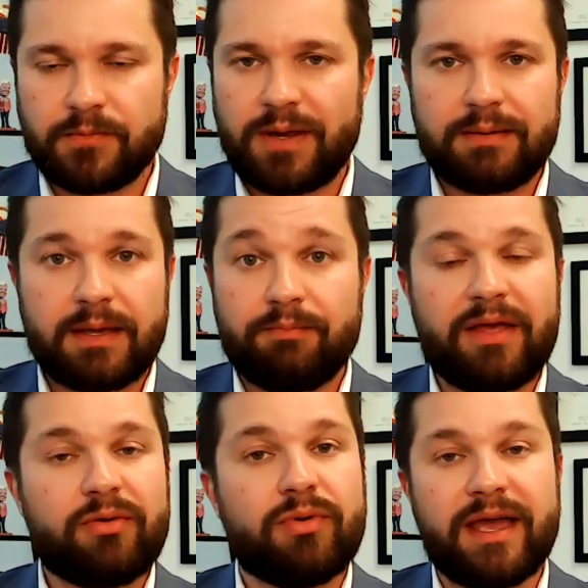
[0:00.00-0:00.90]
All right. And
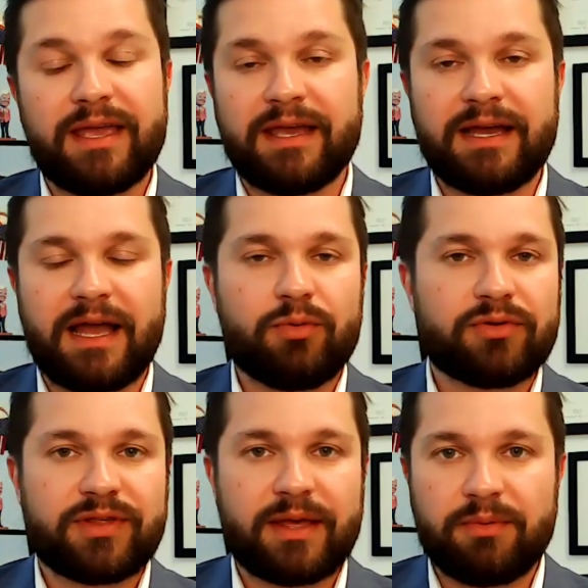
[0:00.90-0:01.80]
by the way, I
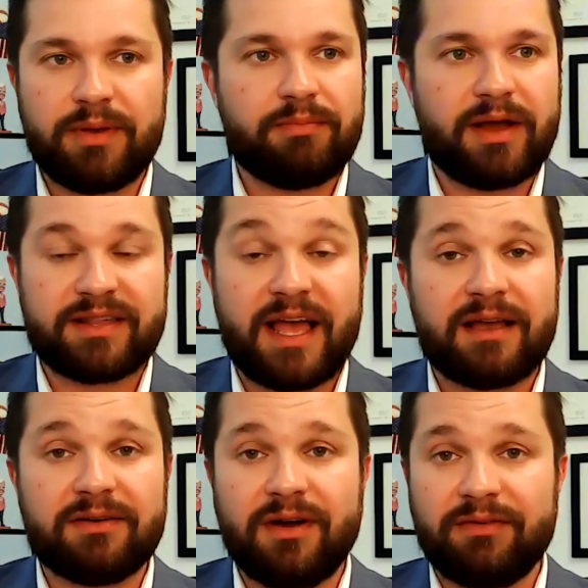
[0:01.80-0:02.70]
will say I'm a bit biased.
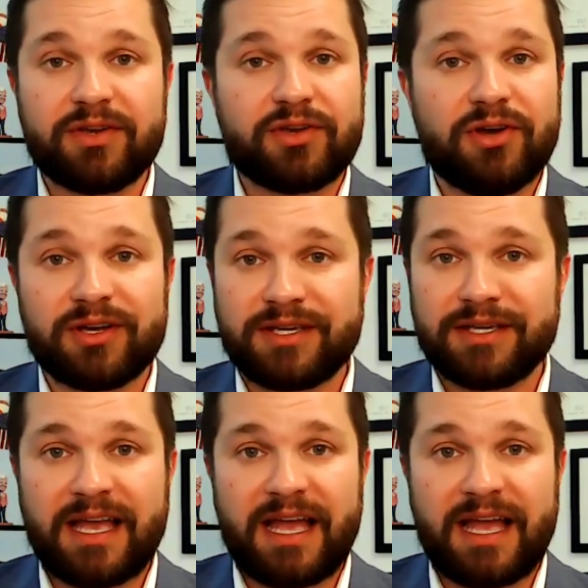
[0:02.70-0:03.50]
I love to cook.